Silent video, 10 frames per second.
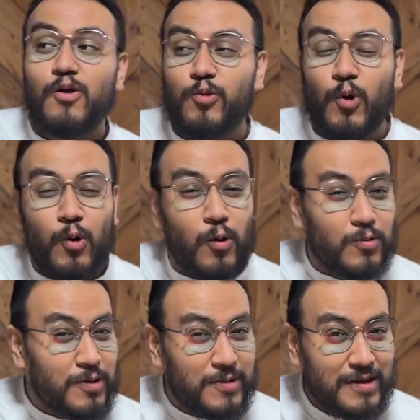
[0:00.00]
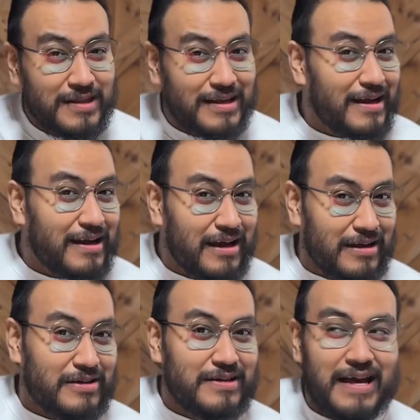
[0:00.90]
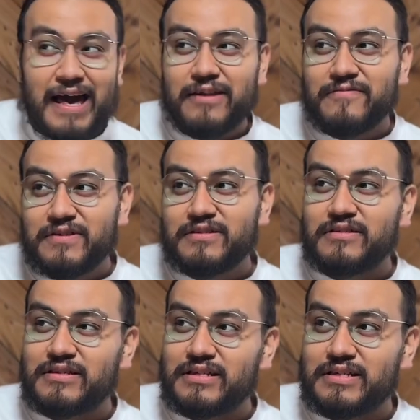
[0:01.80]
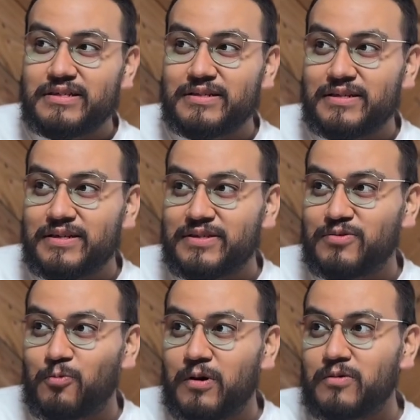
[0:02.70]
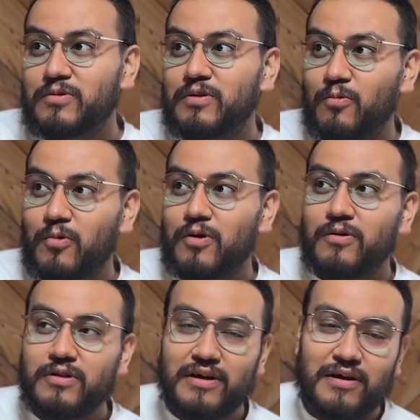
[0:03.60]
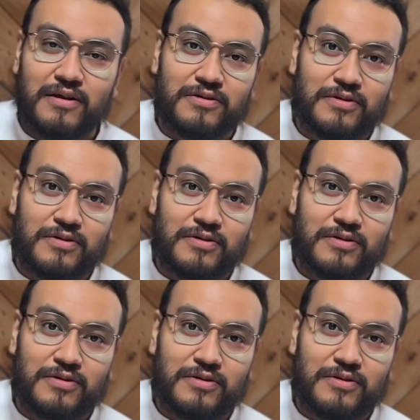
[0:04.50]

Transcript: the only thing that I got good out of it is this One World Under